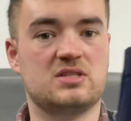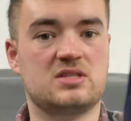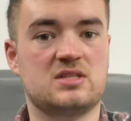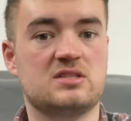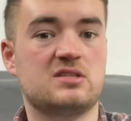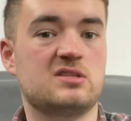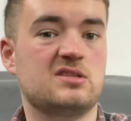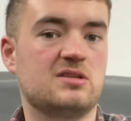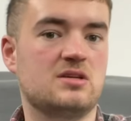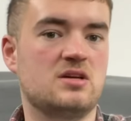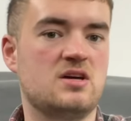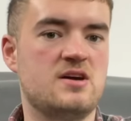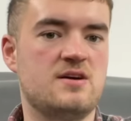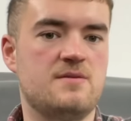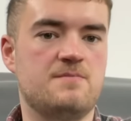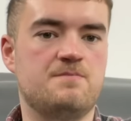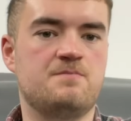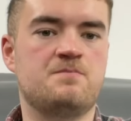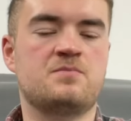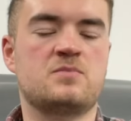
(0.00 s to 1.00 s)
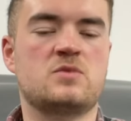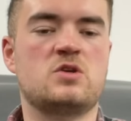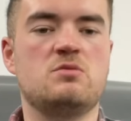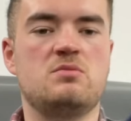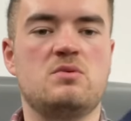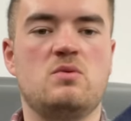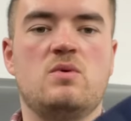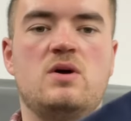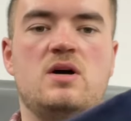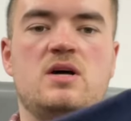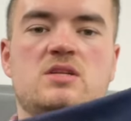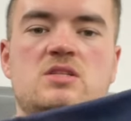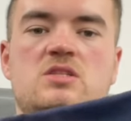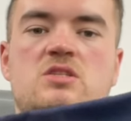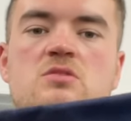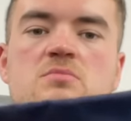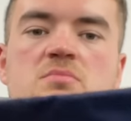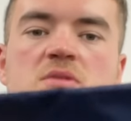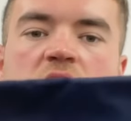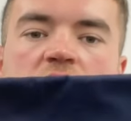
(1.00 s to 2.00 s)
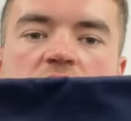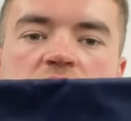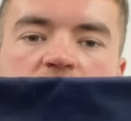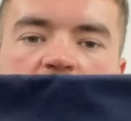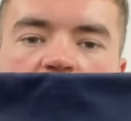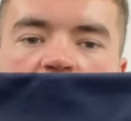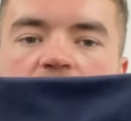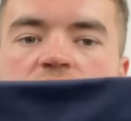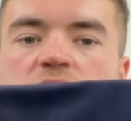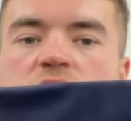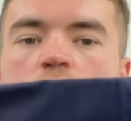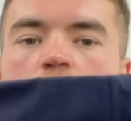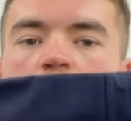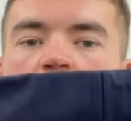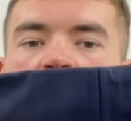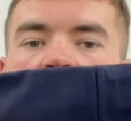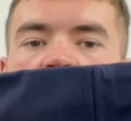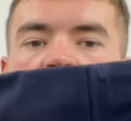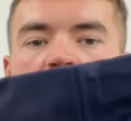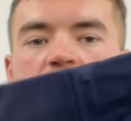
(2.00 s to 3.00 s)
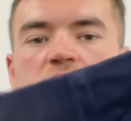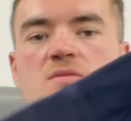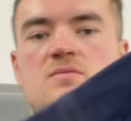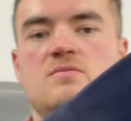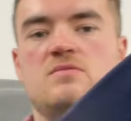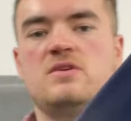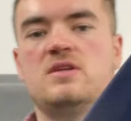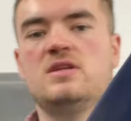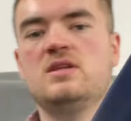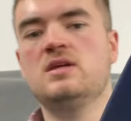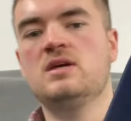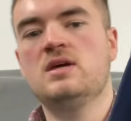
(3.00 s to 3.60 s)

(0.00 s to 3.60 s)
It's could be worse. Could be like a size 40 leg or something.